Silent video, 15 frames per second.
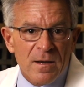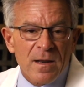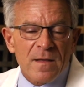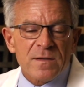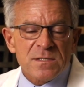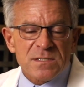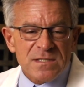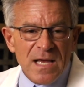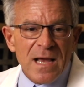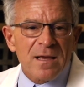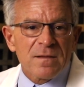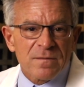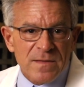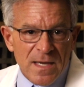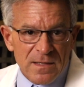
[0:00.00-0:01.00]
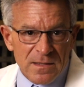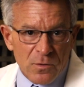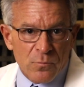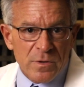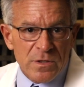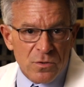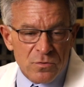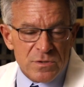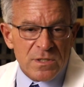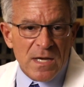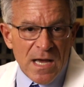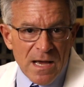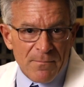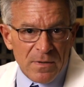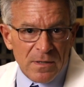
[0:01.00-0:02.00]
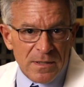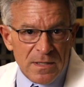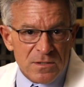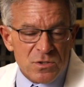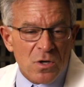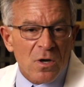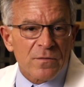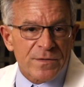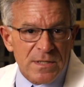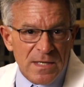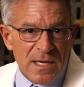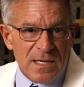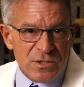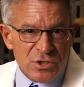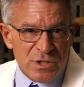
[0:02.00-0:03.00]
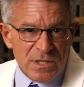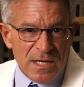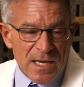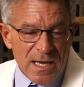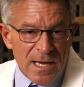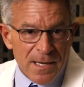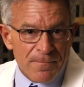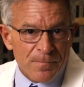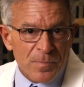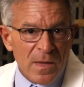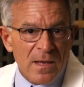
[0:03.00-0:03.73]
Now the second thing that we use commonly is called DHEA.